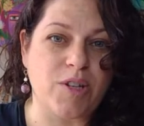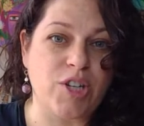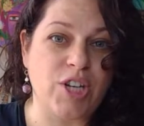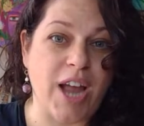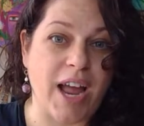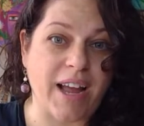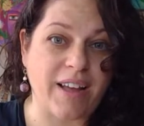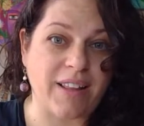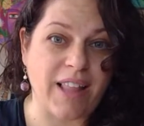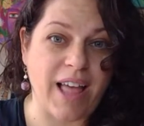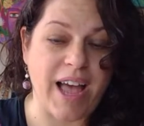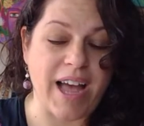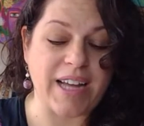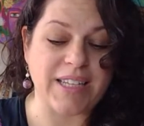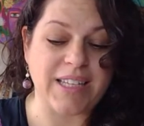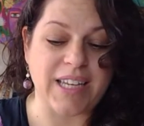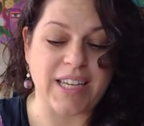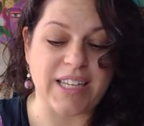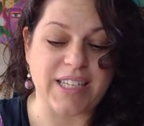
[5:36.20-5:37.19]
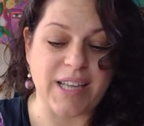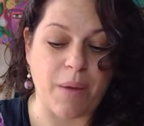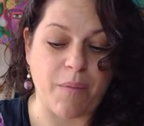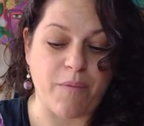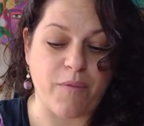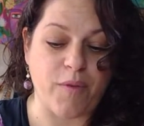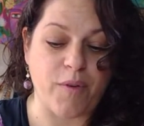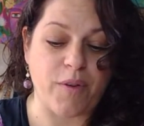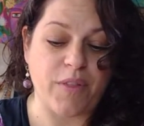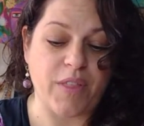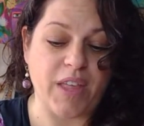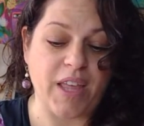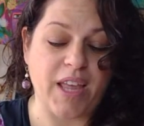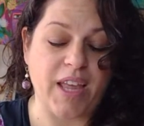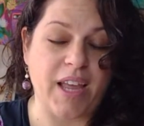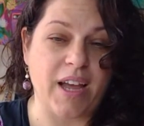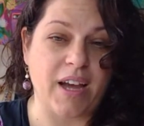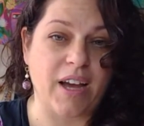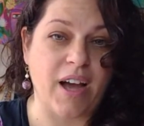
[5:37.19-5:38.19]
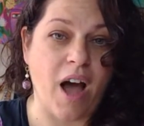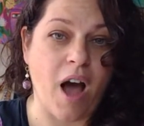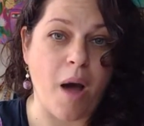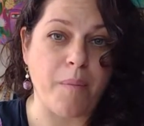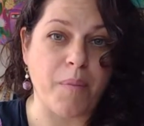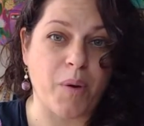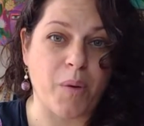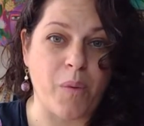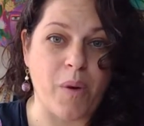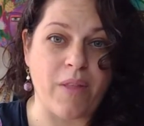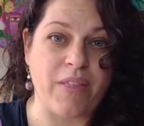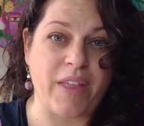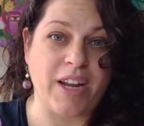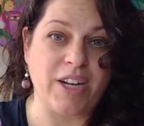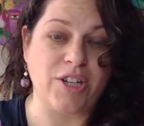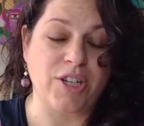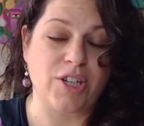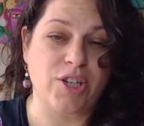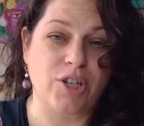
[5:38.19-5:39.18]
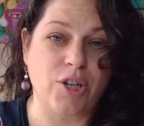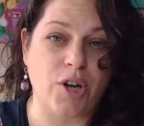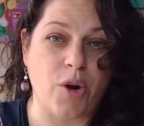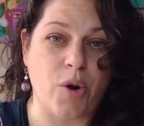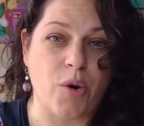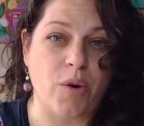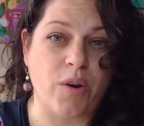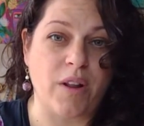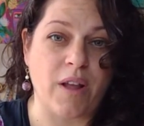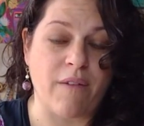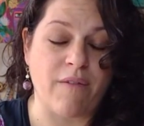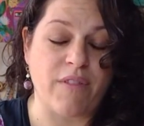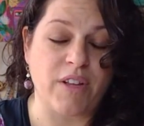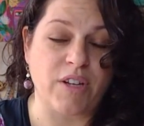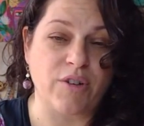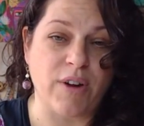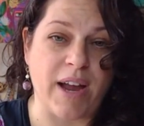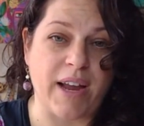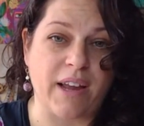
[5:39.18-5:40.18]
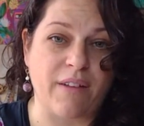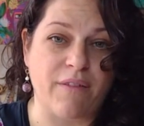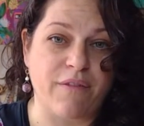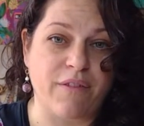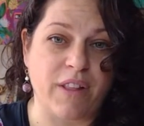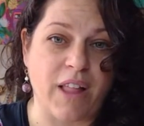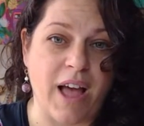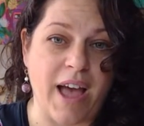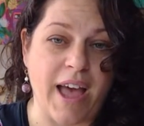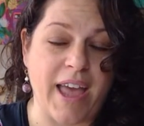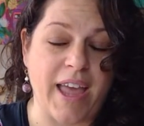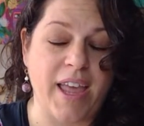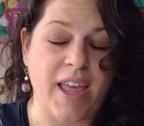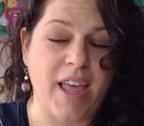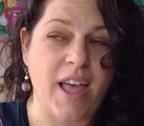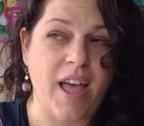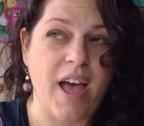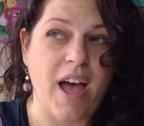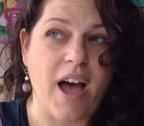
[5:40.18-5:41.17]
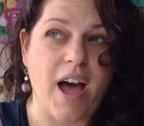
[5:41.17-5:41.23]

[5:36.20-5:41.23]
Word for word: Czech glass, except for the copper one that I just showed of the dragonfly,